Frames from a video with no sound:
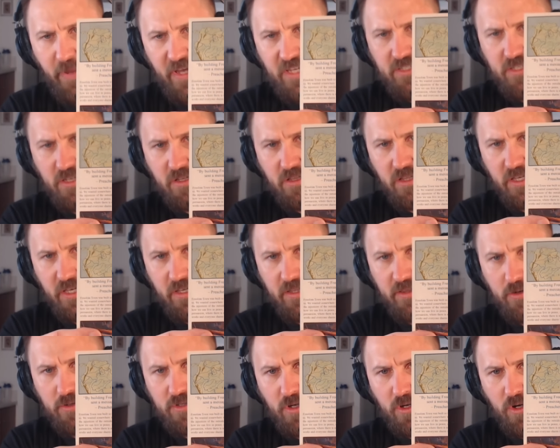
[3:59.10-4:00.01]
Basically,
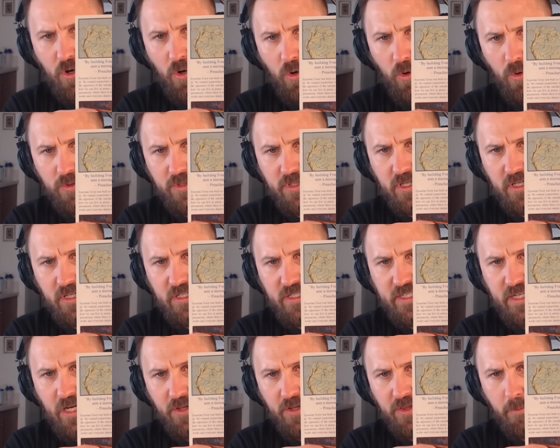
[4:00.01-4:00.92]
there's a cult in
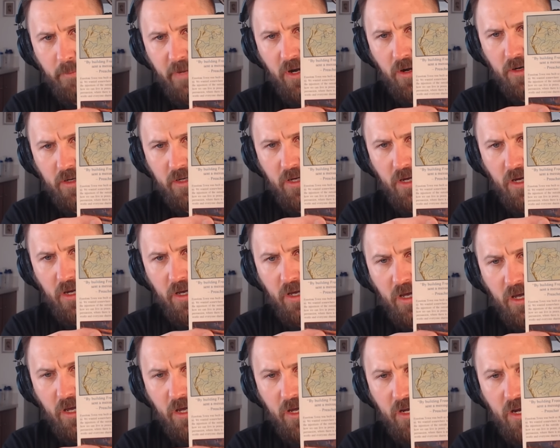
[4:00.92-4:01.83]
South America,
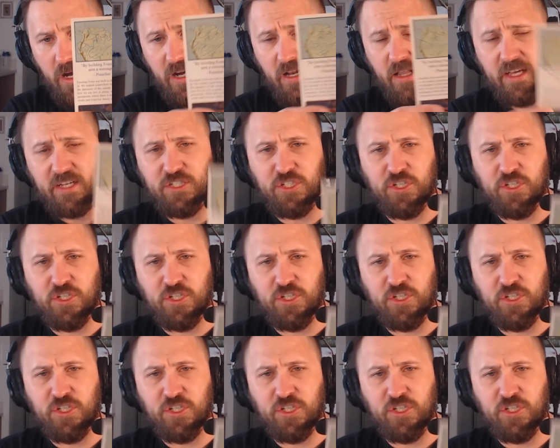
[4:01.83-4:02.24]
kind of like